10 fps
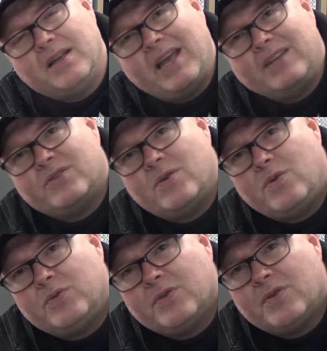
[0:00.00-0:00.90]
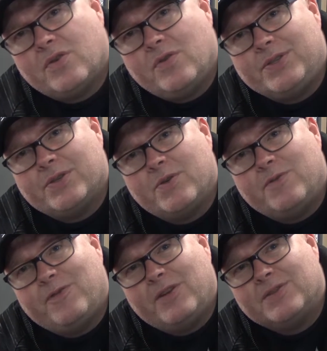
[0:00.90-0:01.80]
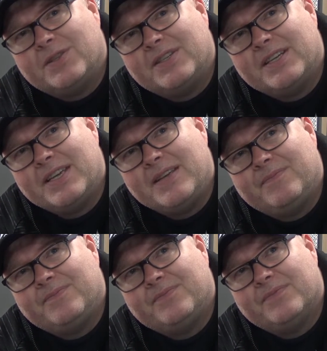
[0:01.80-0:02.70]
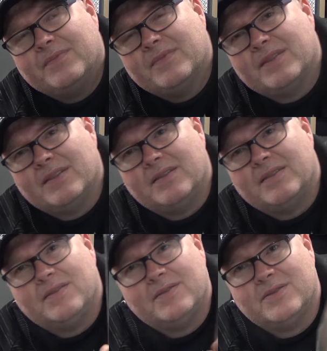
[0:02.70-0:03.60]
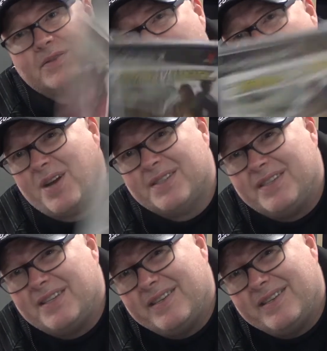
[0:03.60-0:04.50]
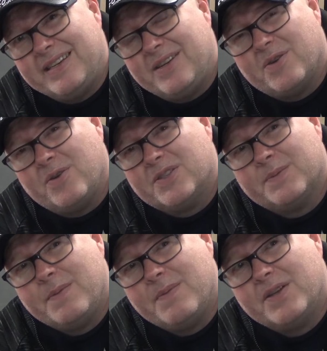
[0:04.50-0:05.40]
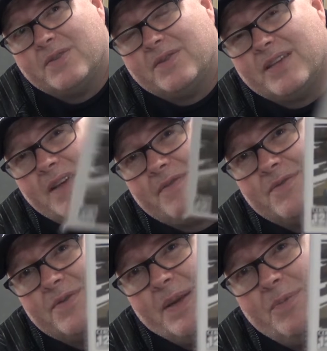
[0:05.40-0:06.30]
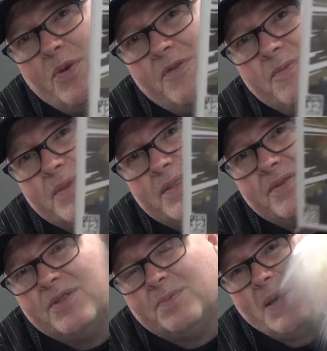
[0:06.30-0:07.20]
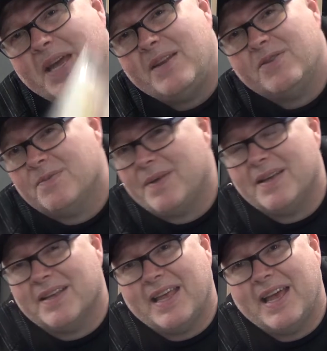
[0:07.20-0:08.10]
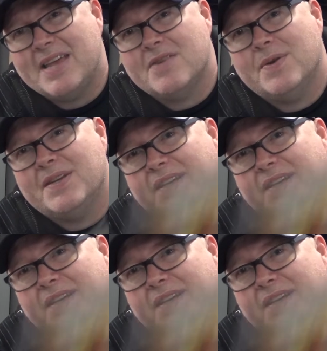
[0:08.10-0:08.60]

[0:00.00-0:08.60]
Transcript: and it's called Critical Velocity. Surprisingly, this did not cost me much to get imported from Japan. It was about £8